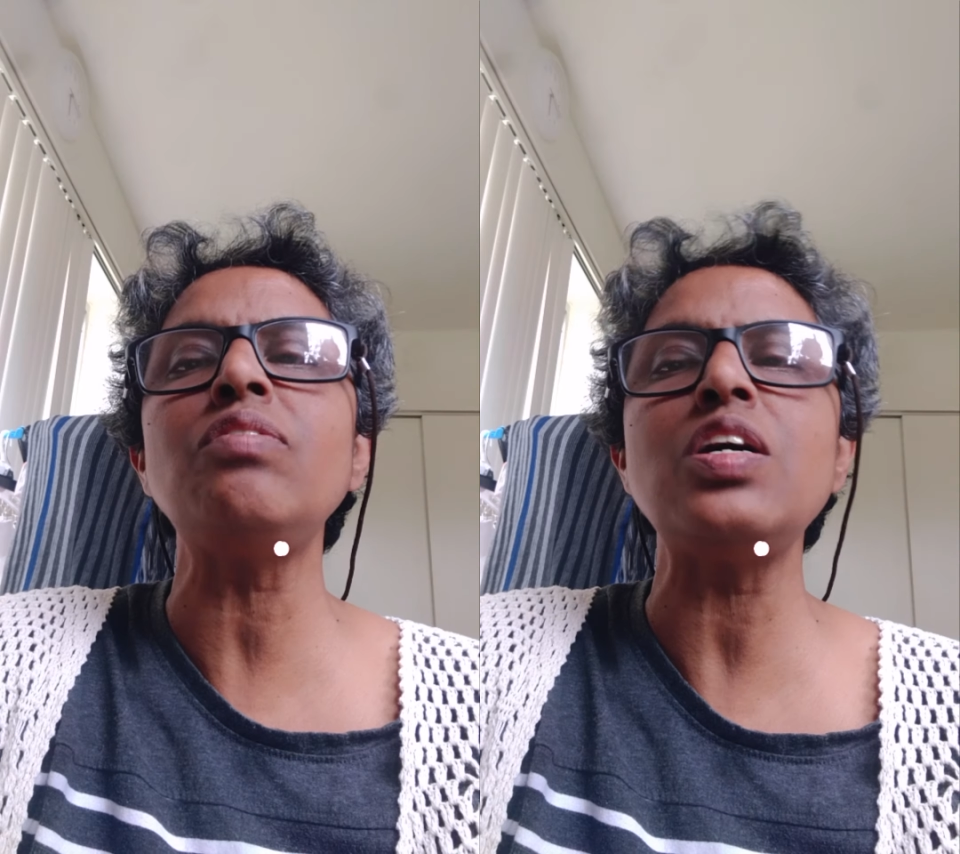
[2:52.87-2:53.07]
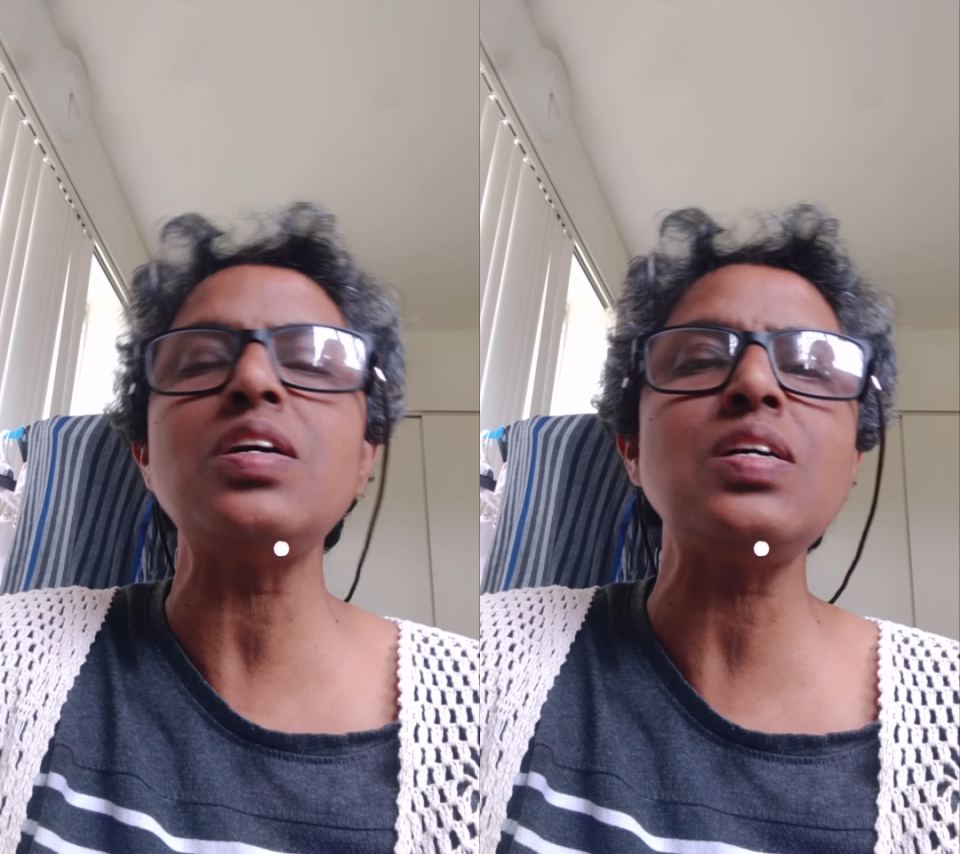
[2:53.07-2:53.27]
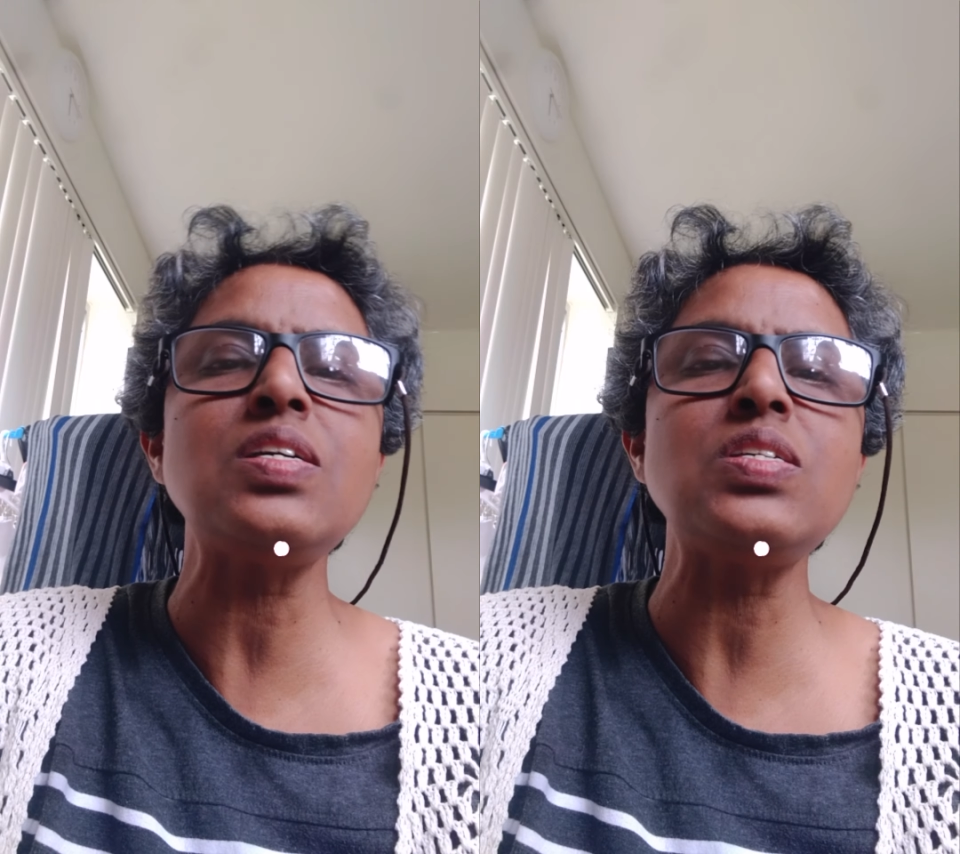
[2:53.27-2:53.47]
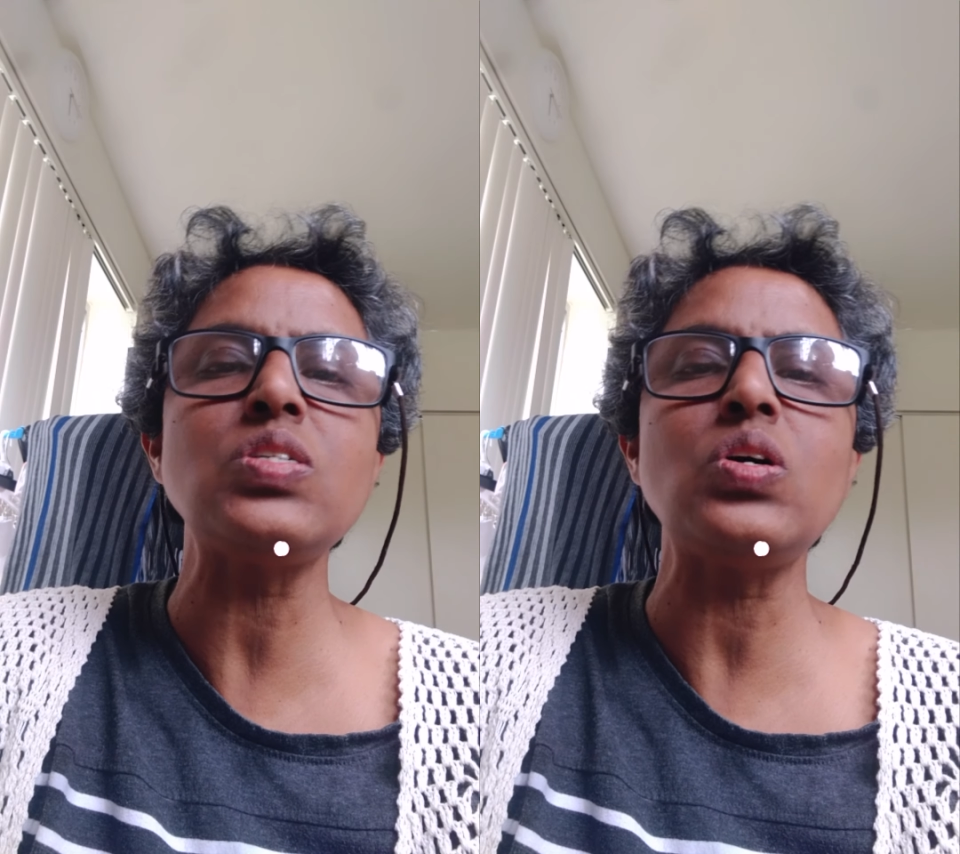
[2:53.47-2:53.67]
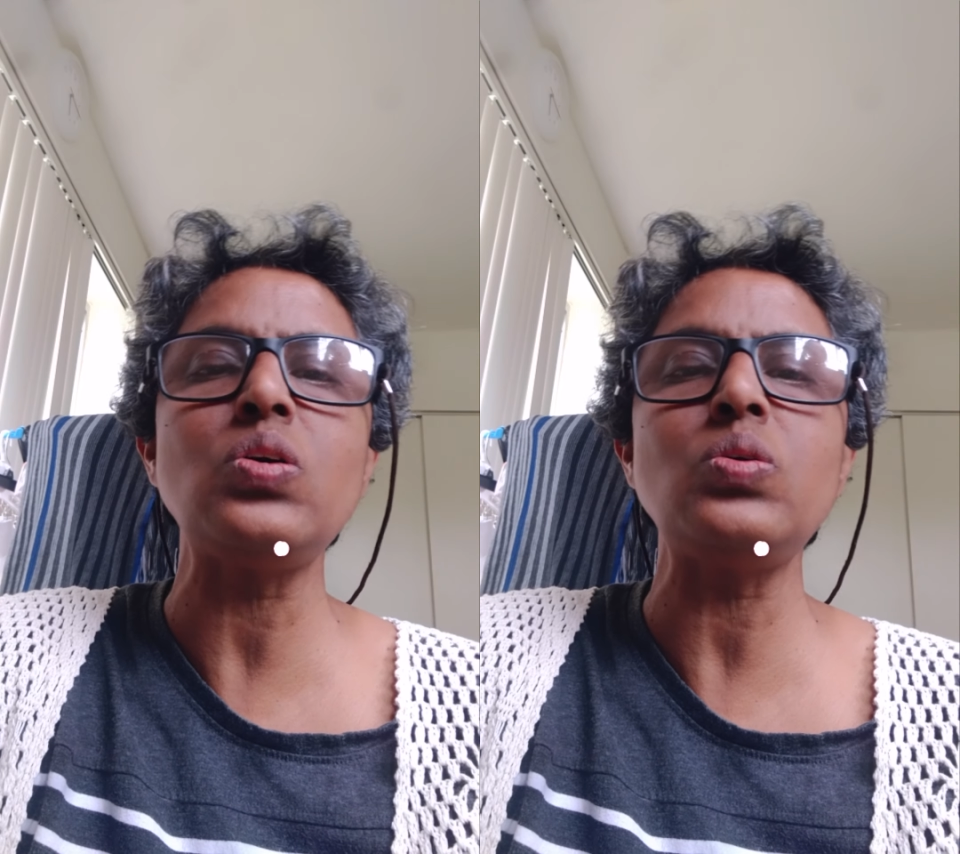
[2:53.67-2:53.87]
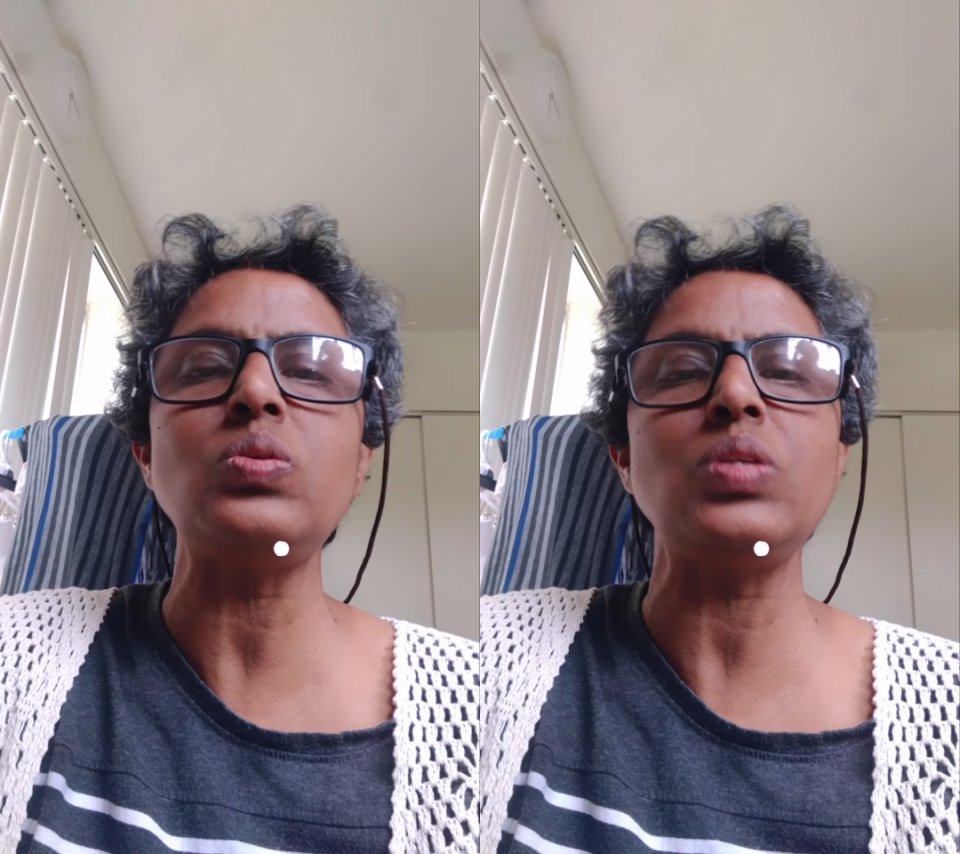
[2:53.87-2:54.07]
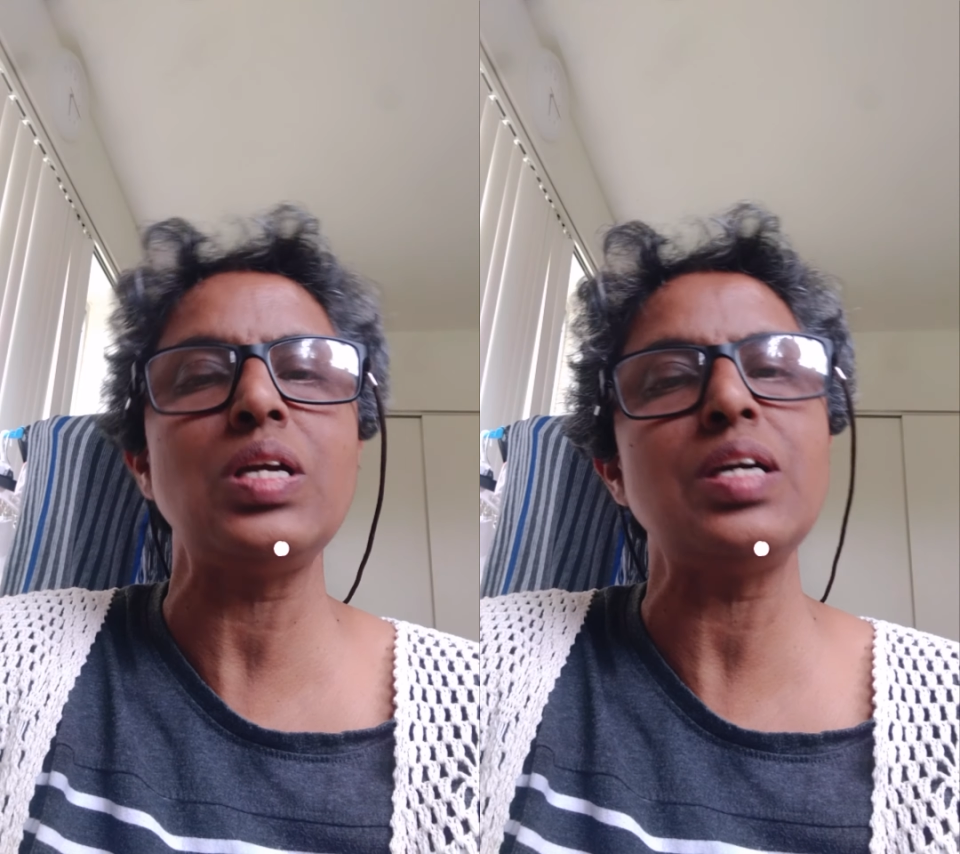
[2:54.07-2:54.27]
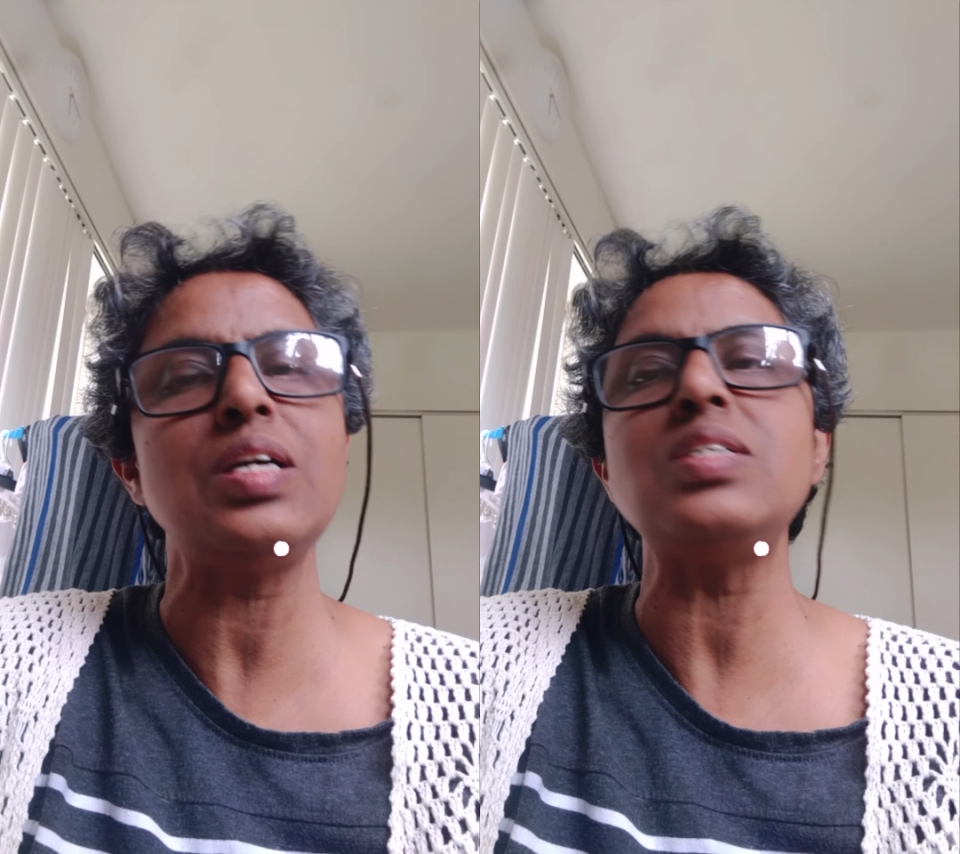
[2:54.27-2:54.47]
his
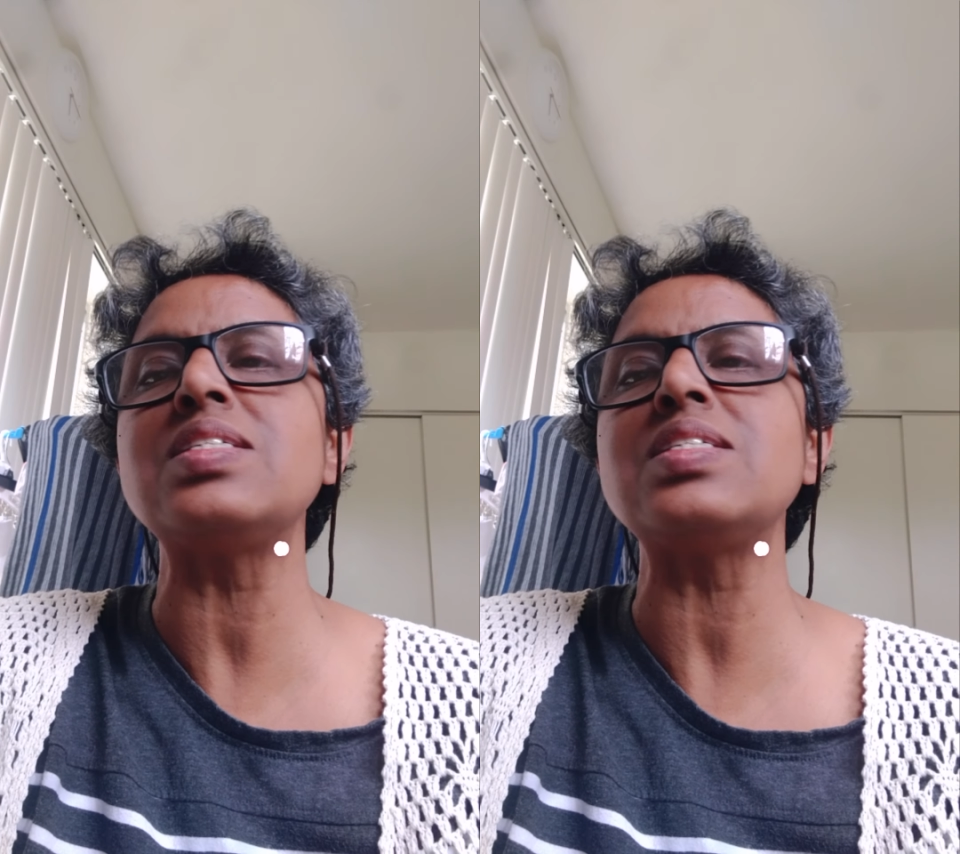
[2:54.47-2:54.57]
only